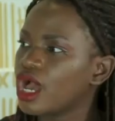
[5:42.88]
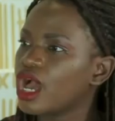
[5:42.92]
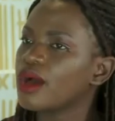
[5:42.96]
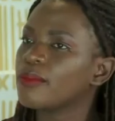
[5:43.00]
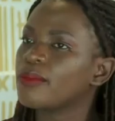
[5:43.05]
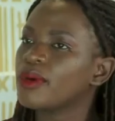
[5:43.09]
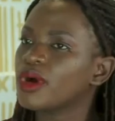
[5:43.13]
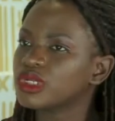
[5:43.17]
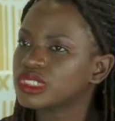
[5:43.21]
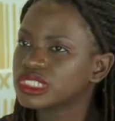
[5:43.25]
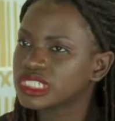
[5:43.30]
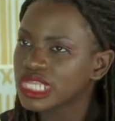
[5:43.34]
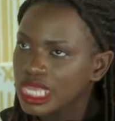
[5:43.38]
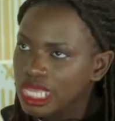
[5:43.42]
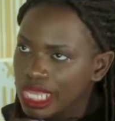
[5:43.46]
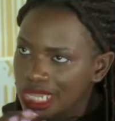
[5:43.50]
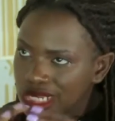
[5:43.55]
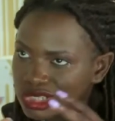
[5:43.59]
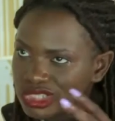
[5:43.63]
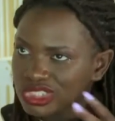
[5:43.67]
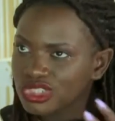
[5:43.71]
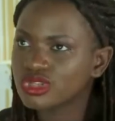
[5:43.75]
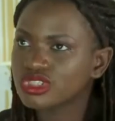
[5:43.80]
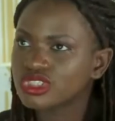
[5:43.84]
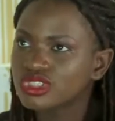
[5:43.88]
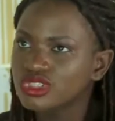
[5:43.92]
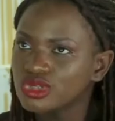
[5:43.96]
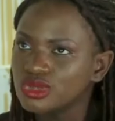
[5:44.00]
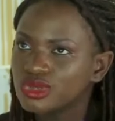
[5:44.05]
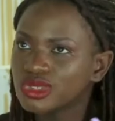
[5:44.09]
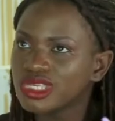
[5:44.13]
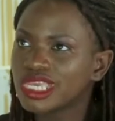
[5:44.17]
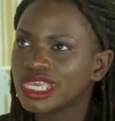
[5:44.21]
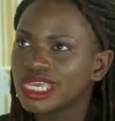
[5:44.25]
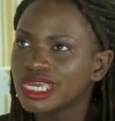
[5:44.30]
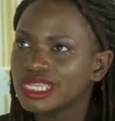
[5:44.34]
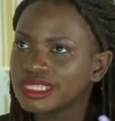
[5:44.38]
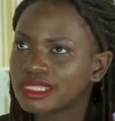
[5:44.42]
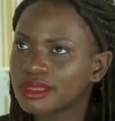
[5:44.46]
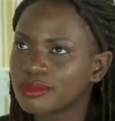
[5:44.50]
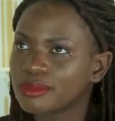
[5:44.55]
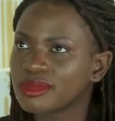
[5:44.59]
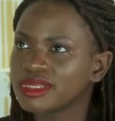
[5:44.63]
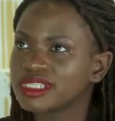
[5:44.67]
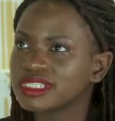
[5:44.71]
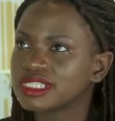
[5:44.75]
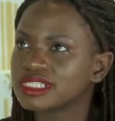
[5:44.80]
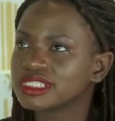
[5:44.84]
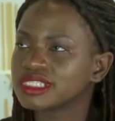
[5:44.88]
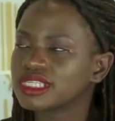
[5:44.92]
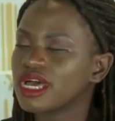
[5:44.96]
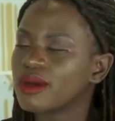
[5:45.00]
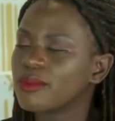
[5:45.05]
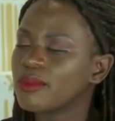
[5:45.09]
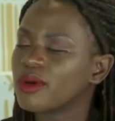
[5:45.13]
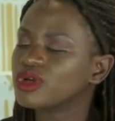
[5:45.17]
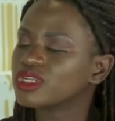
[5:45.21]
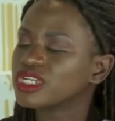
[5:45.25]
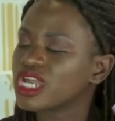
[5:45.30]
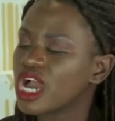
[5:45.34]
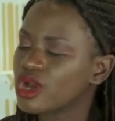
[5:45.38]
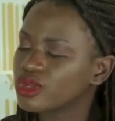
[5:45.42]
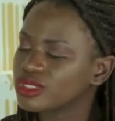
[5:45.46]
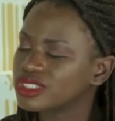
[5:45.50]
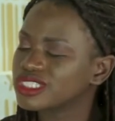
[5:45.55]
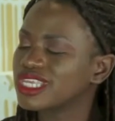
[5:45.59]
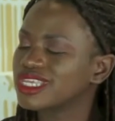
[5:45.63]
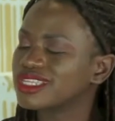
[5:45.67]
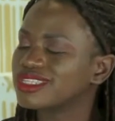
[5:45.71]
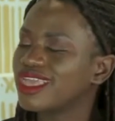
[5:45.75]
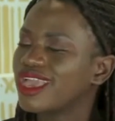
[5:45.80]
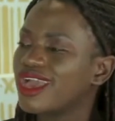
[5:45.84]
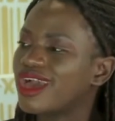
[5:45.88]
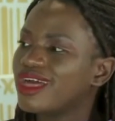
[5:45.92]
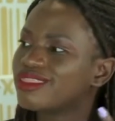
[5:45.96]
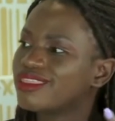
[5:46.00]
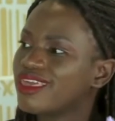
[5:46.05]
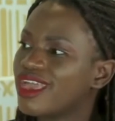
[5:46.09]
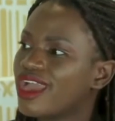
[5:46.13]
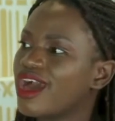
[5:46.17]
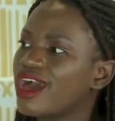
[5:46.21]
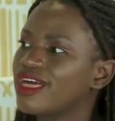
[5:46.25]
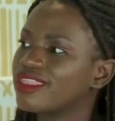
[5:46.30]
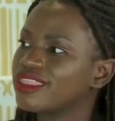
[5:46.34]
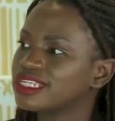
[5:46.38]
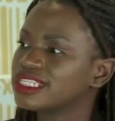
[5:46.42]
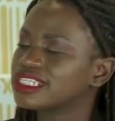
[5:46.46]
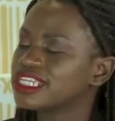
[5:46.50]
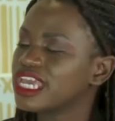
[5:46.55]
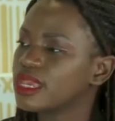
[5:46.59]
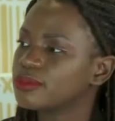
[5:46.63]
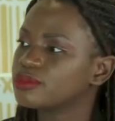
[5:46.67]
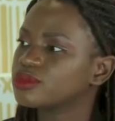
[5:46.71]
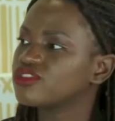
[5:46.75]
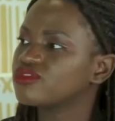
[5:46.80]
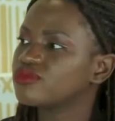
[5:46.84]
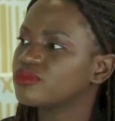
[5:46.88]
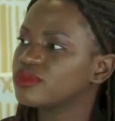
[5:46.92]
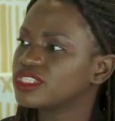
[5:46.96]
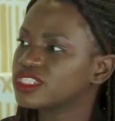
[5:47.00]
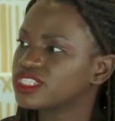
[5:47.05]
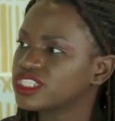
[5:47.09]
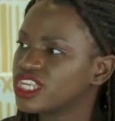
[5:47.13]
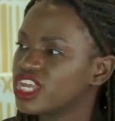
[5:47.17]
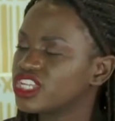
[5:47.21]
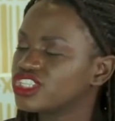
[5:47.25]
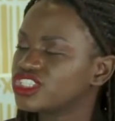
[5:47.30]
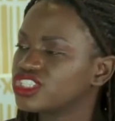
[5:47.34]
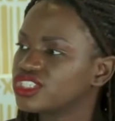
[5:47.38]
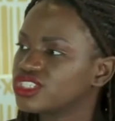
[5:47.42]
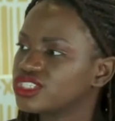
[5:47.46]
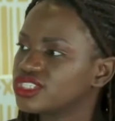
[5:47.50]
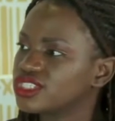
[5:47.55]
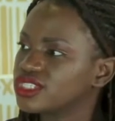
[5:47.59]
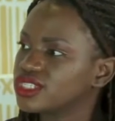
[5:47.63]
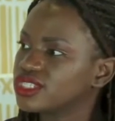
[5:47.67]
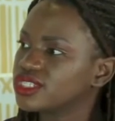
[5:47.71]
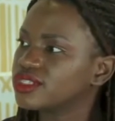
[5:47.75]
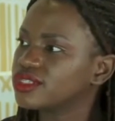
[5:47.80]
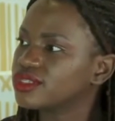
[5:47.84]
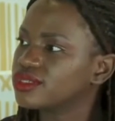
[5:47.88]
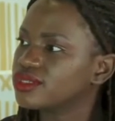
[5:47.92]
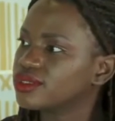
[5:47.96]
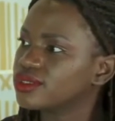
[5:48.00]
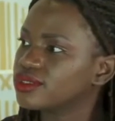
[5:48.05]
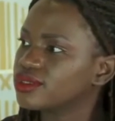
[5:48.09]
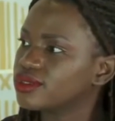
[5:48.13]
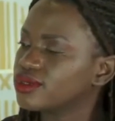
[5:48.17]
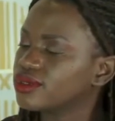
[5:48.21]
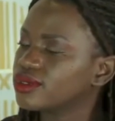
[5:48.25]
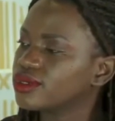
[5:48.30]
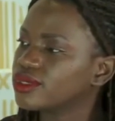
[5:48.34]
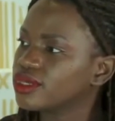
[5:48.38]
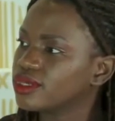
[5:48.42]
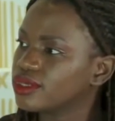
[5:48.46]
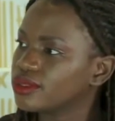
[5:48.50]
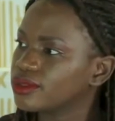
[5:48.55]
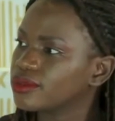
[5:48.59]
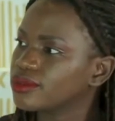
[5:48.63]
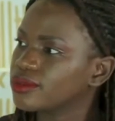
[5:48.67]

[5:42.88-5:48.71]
How about not looking at the basics? How about outside there? Are there other types of massages? Yes, there many other types of massages.